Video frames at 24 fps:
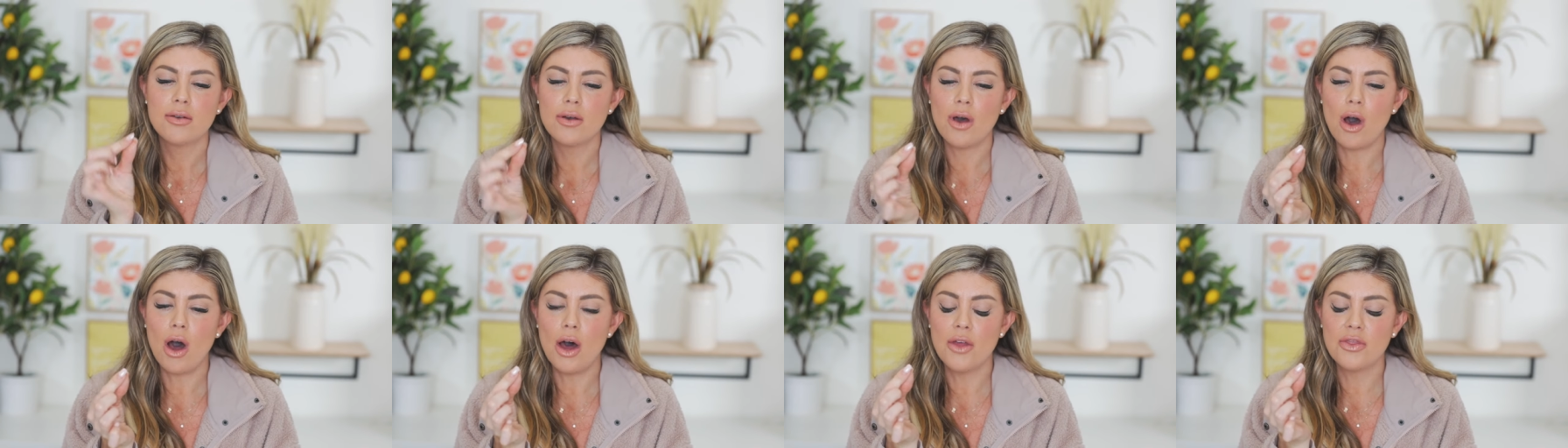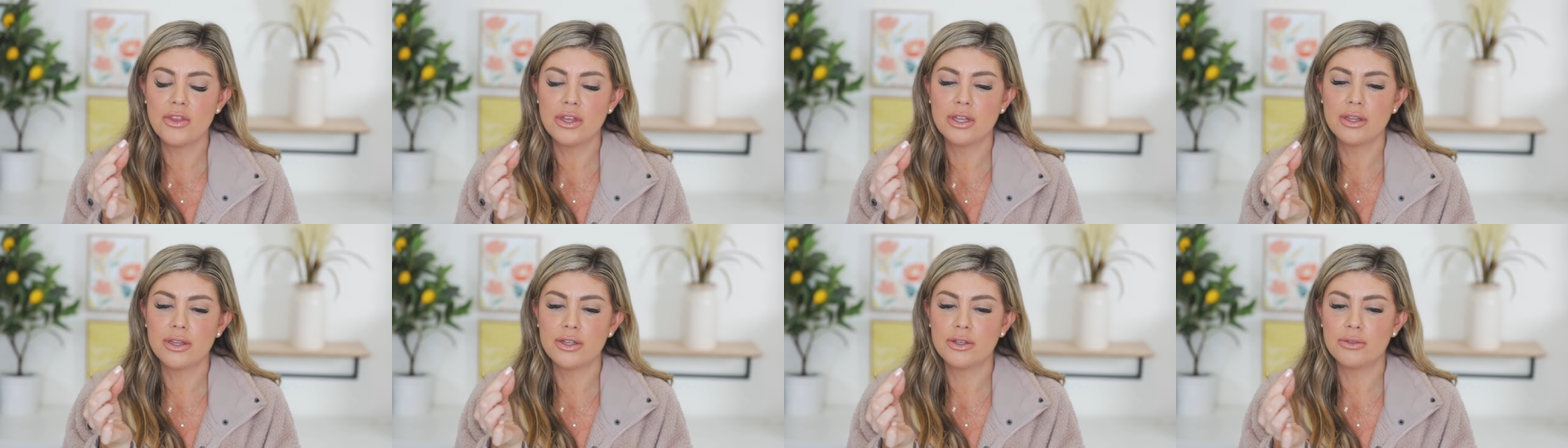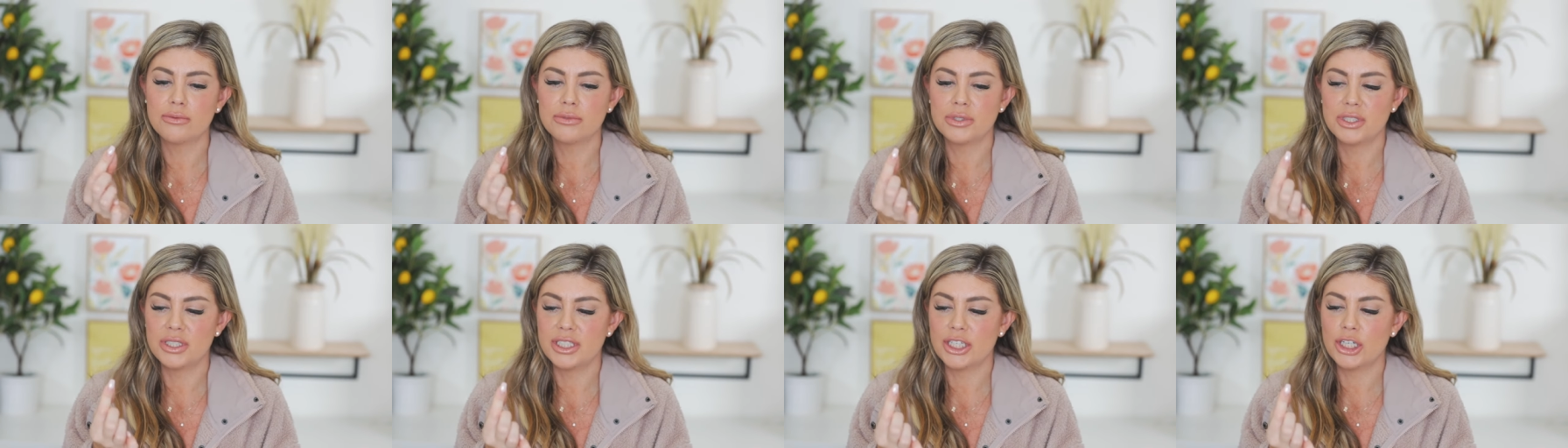on the little
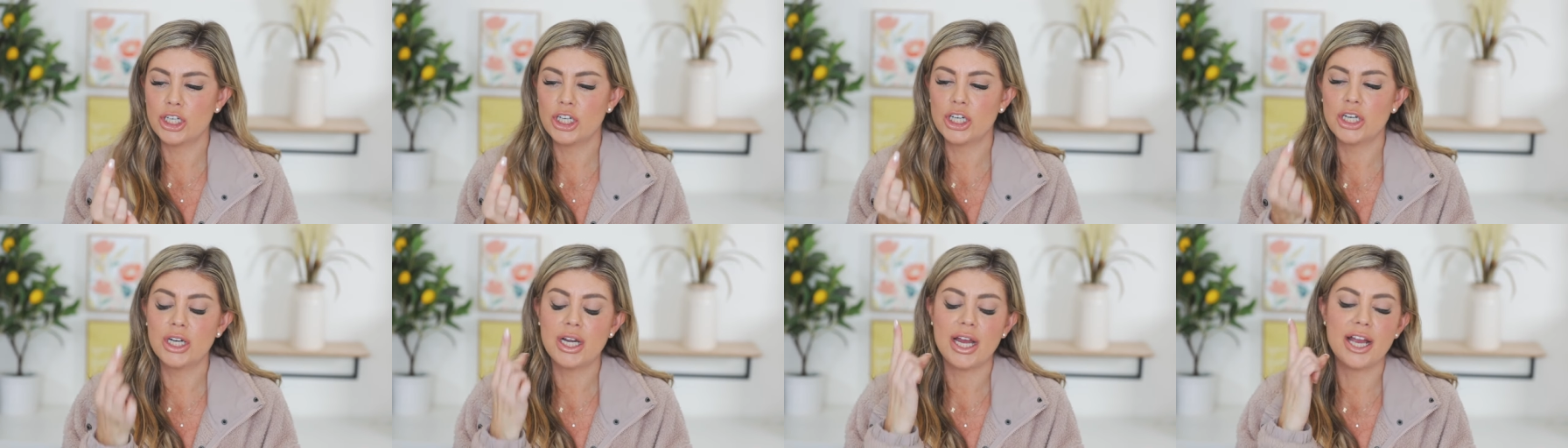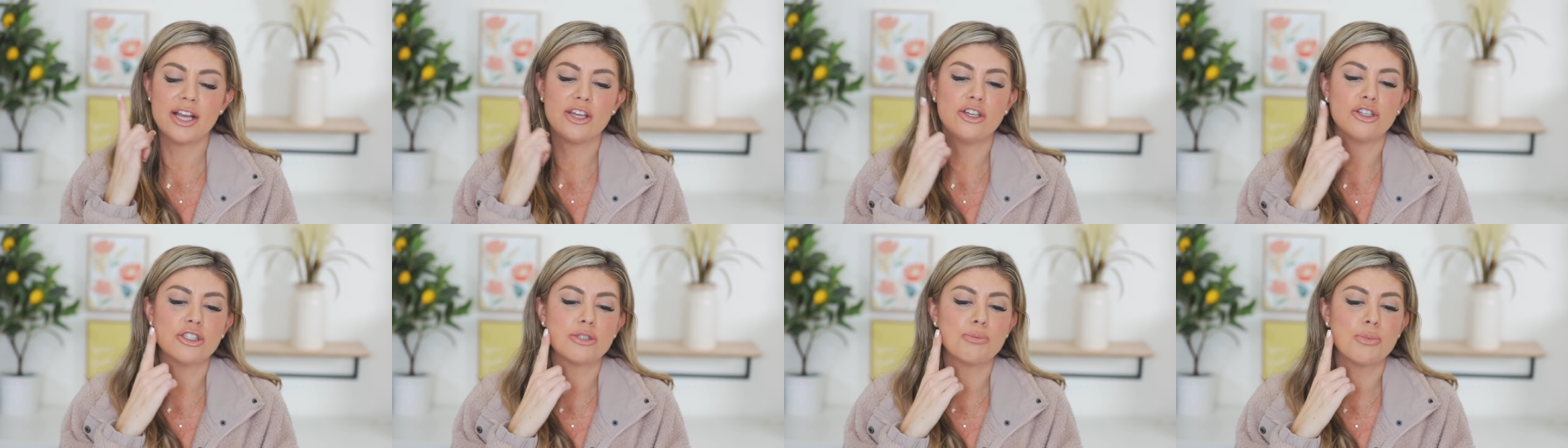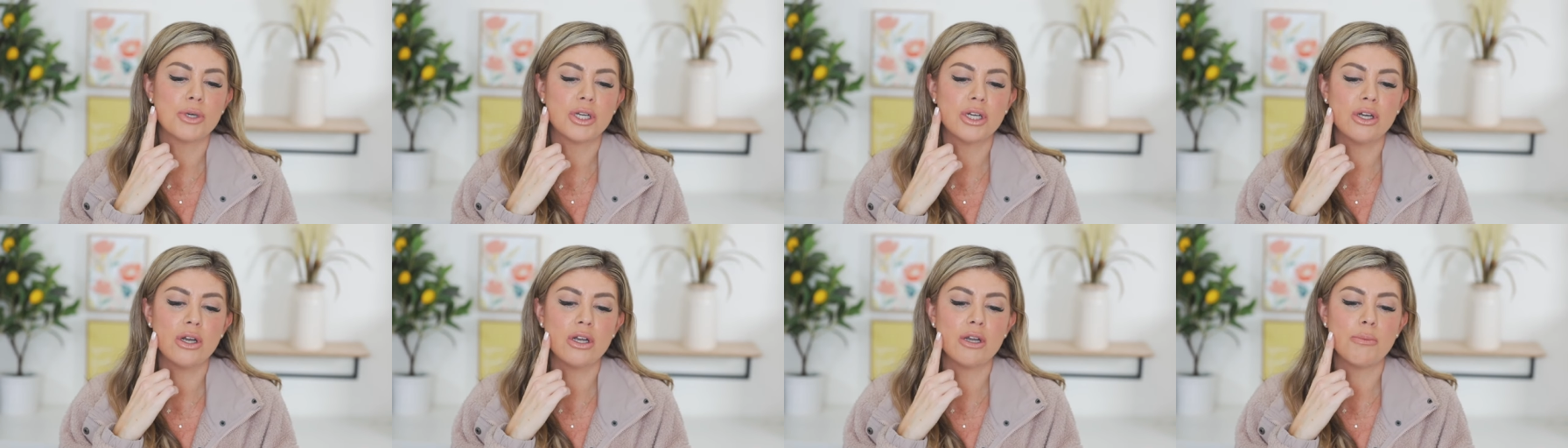sticker and you just
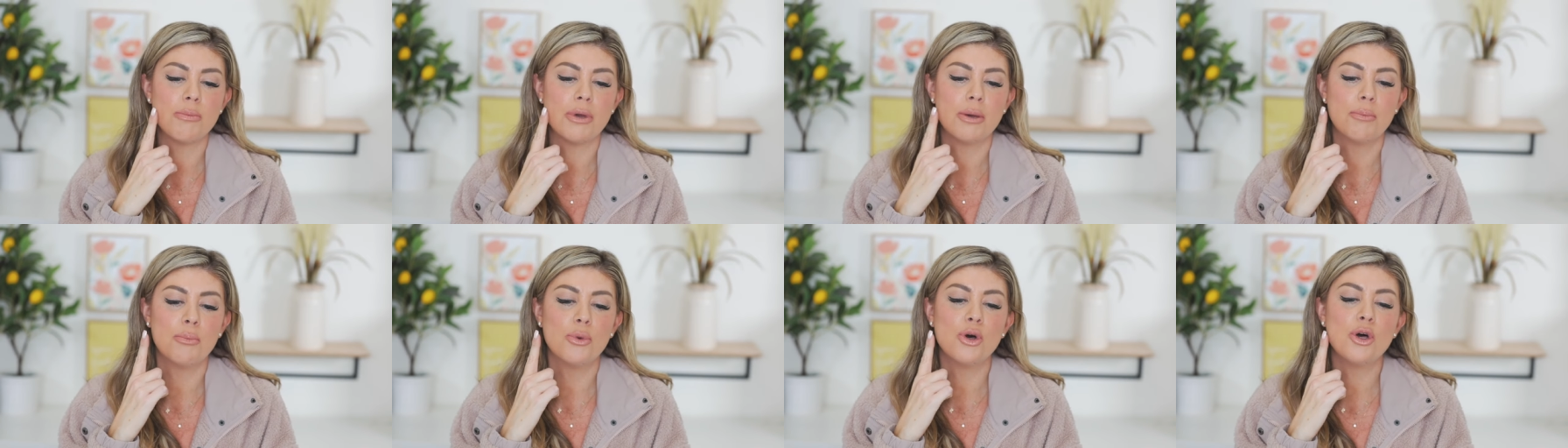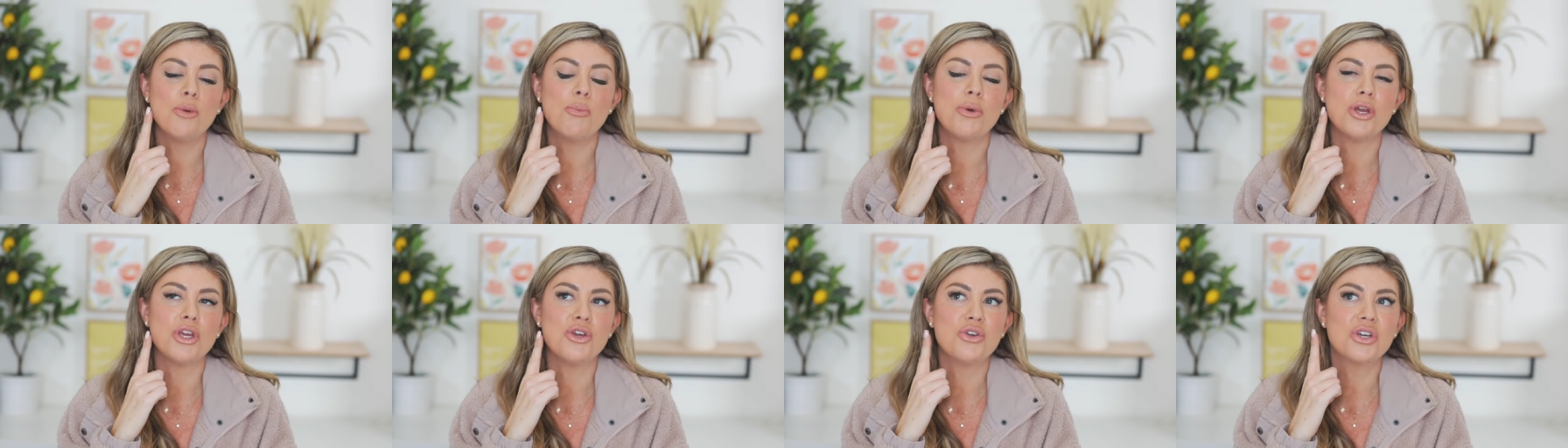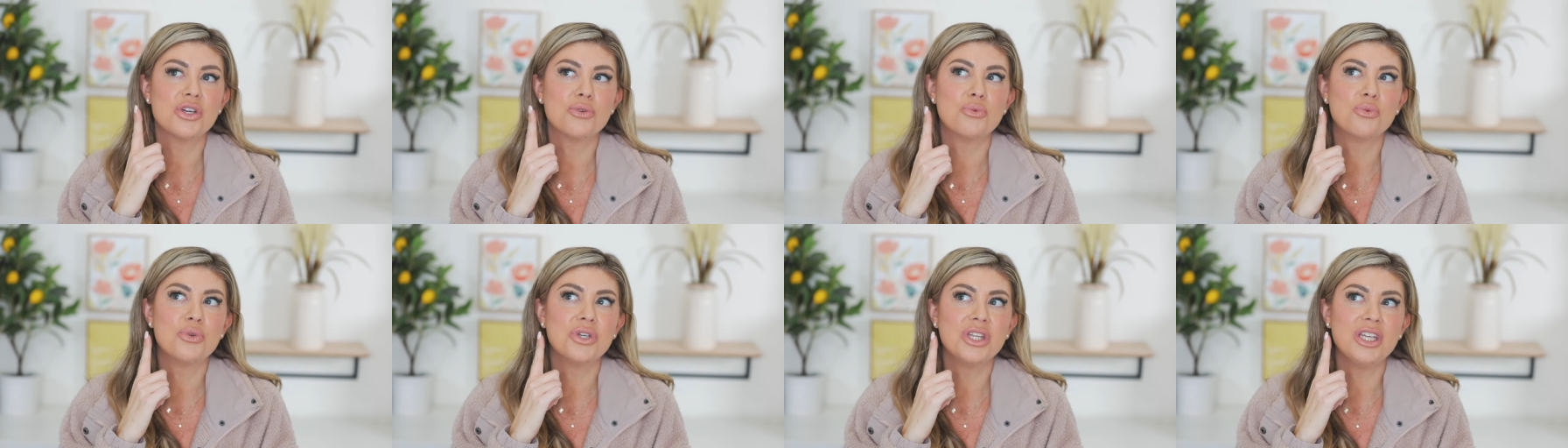put it on a pimple, but you
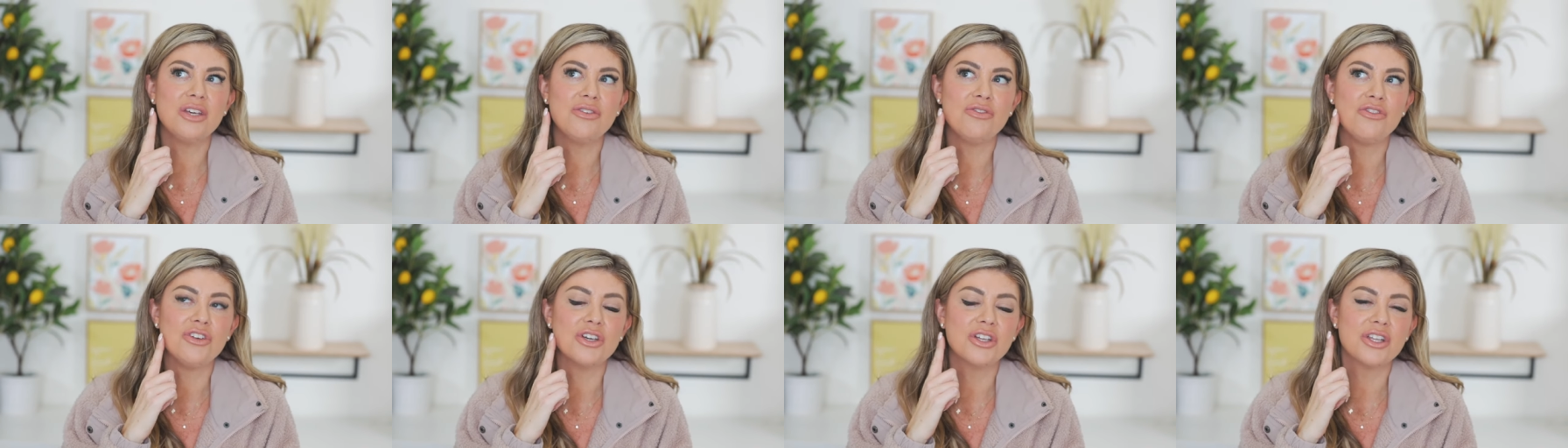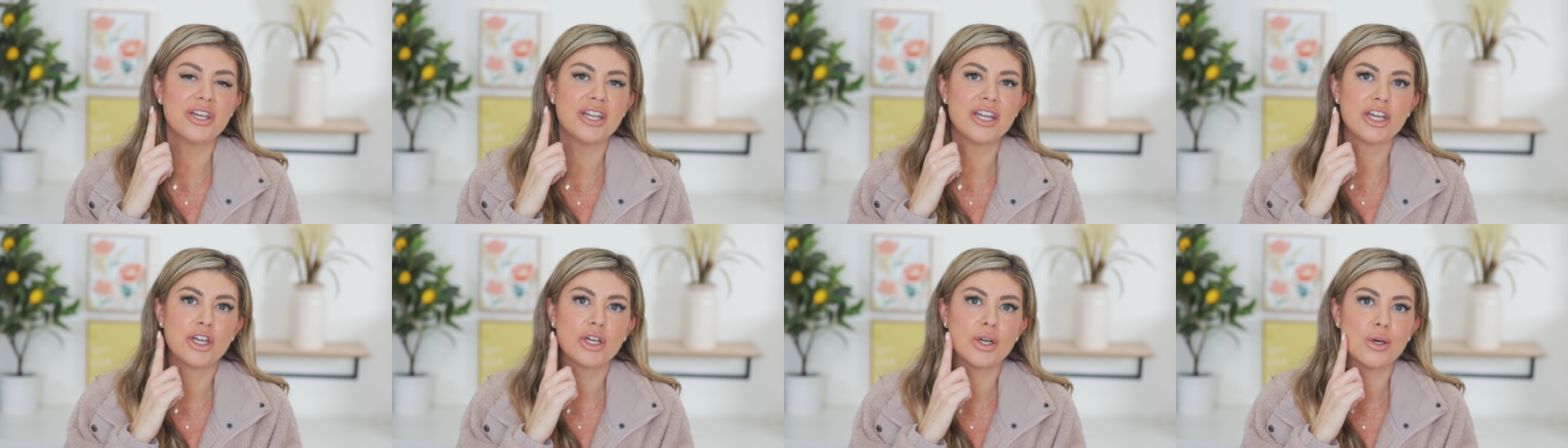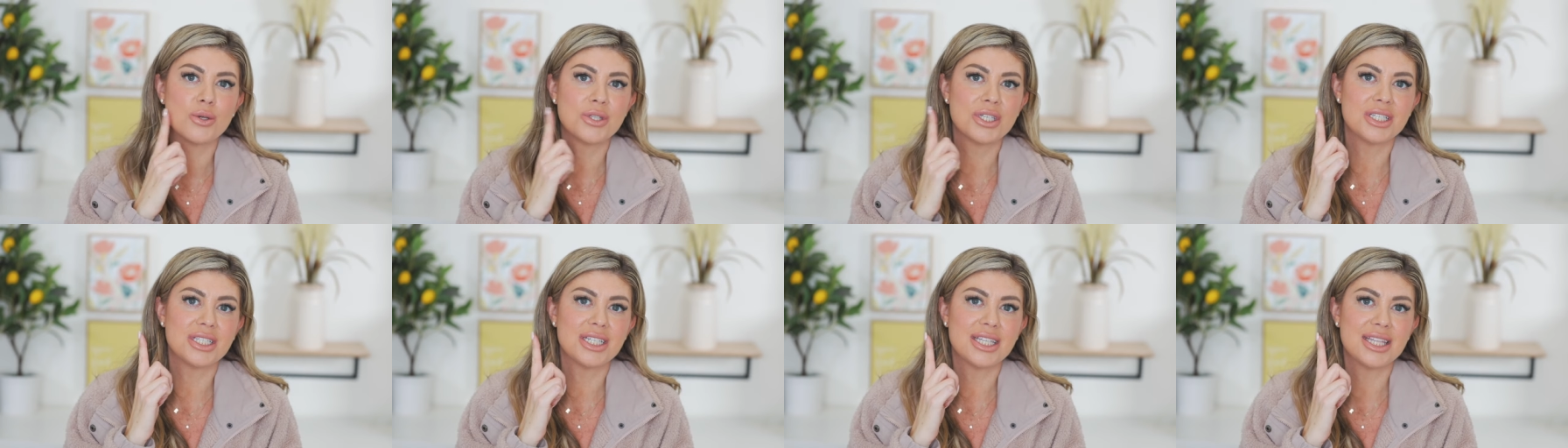could really feel that it
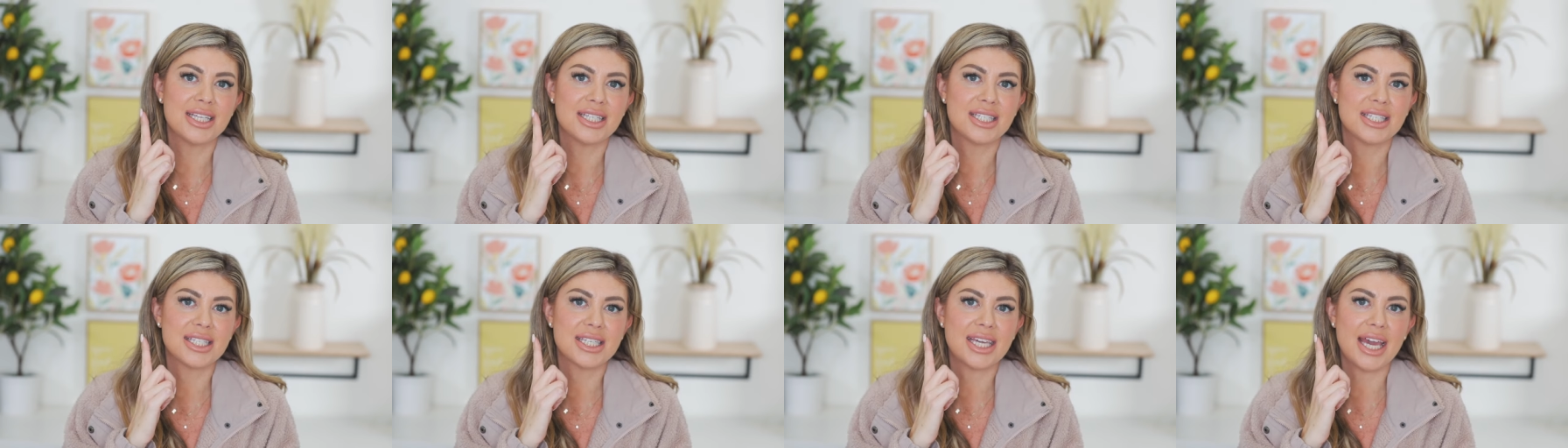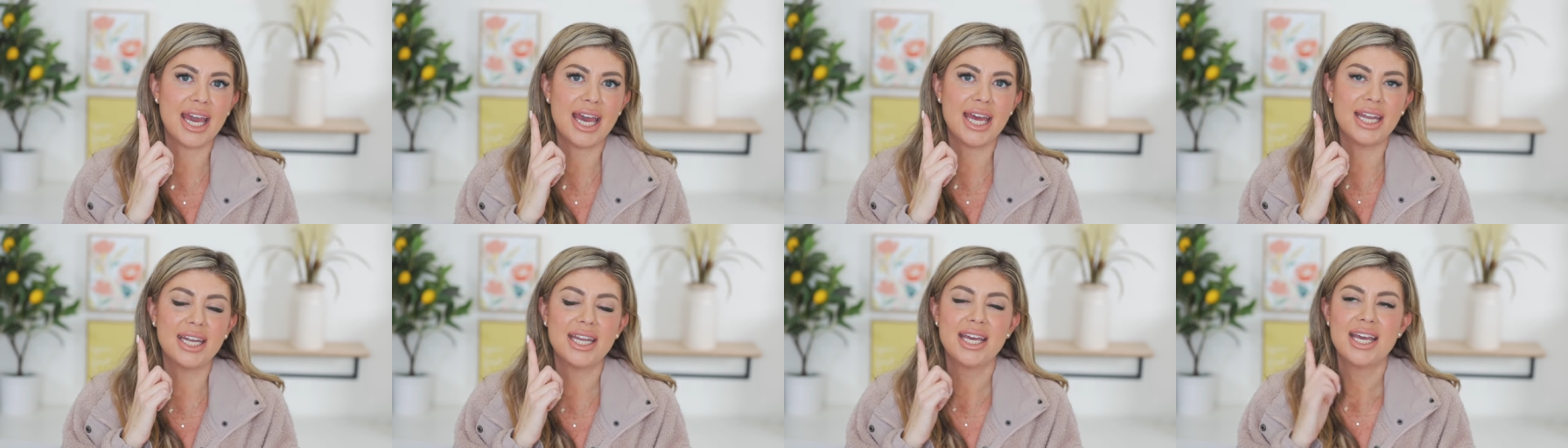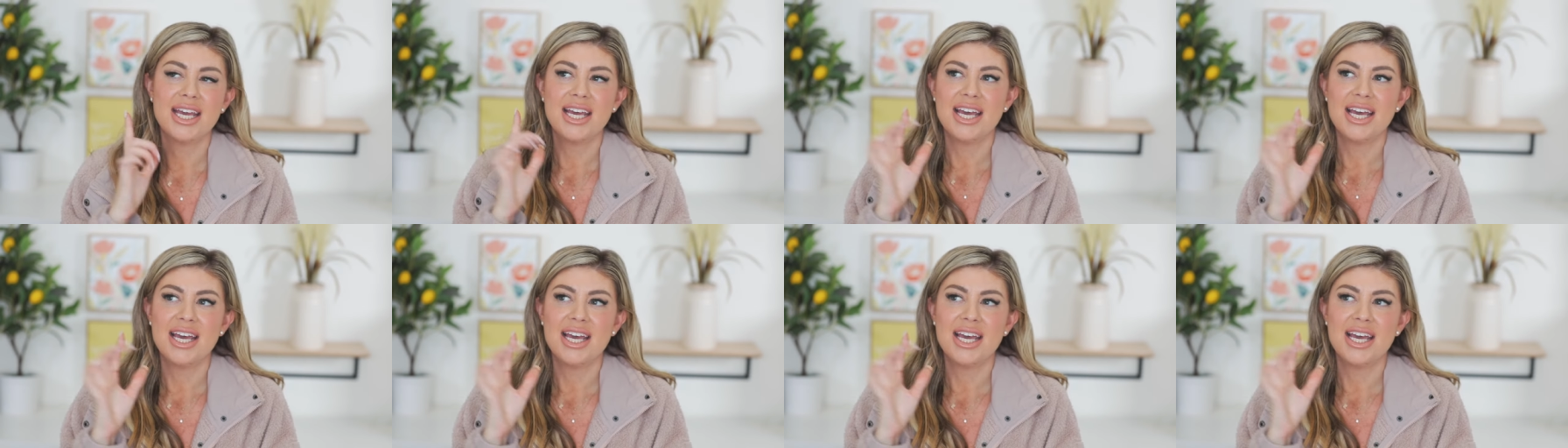goes into the skin